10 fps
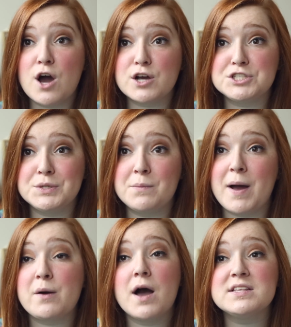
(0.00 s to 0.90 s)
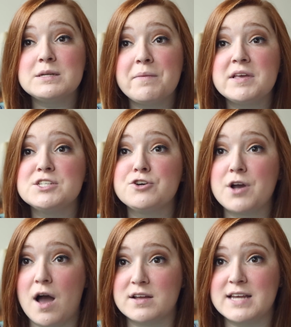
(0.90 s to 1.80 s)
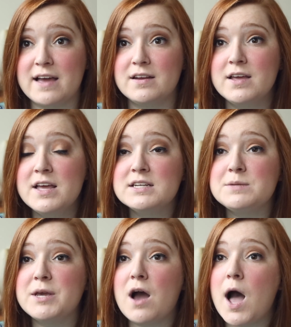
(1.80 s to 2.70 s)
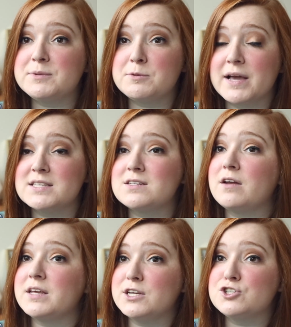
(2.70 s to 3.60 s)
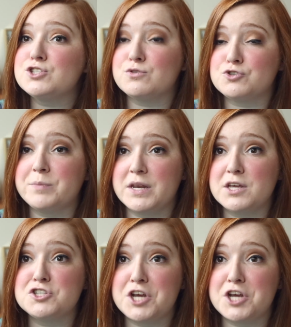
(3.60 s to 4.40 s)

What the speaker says: to talk to you about customizing your content to be optimized on each social media